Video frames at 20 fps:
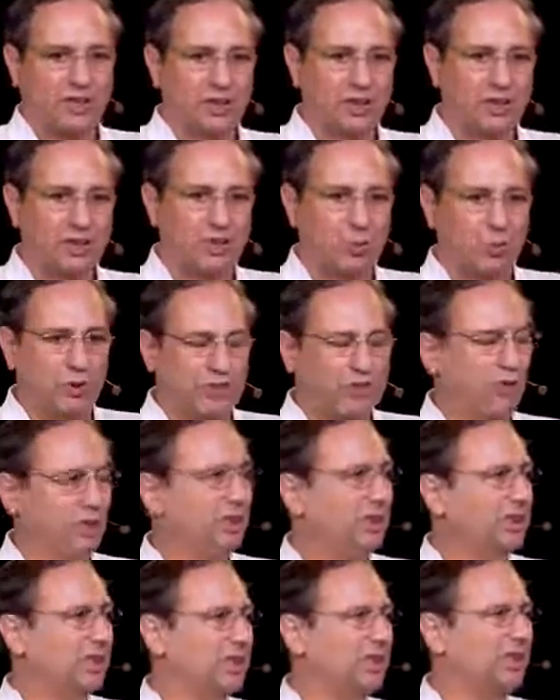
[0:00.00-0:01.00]
you would not
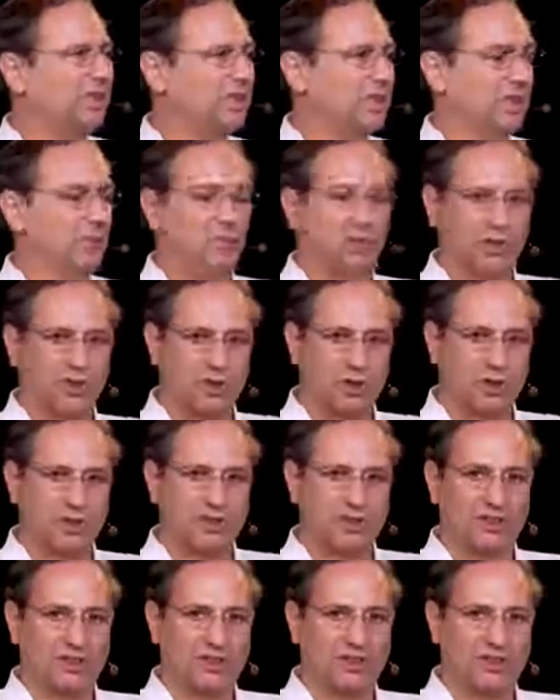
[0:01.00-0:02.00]
get the same
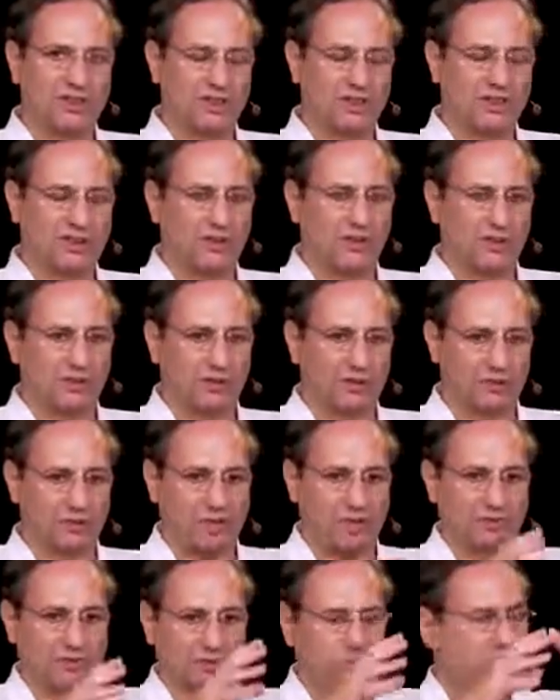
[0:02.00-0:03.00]
results as if you
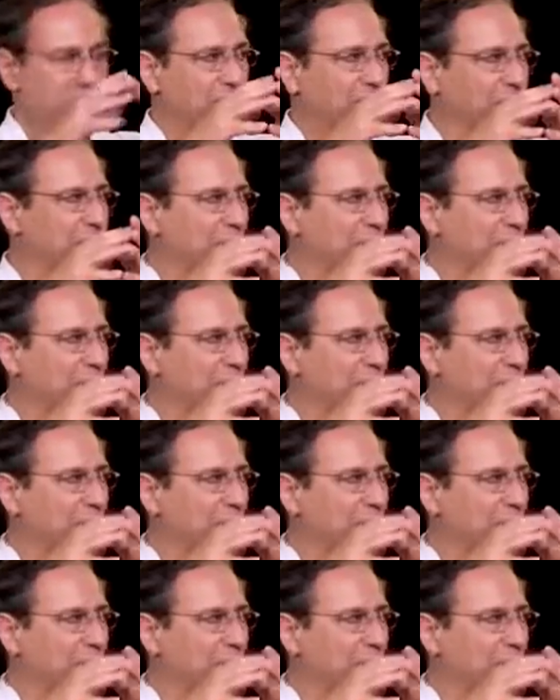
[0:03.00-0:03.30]
think from the